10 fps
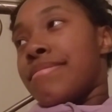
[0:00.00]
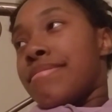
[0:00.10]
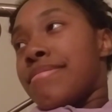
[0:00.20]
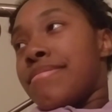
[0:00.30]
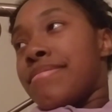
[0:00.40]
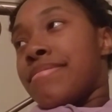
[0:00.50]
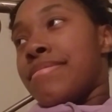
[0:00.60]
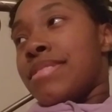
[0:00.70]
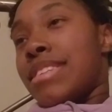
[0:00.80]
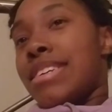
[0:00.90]
What's made
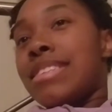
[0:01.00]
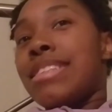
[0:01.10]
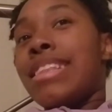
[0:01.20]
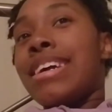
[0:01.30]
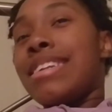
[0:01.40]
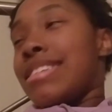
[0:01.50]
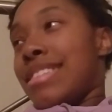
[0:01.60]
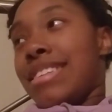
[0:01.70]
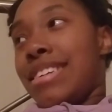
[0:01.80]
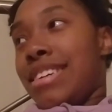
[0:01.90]
It's late
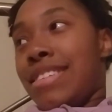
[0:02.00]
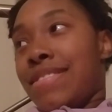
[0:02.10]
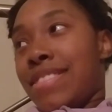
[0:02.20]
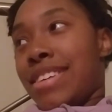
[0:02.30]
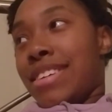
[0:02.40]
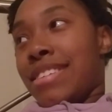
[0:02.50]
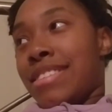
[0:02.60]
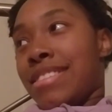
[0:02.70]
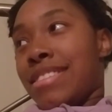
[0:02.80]
in the evening.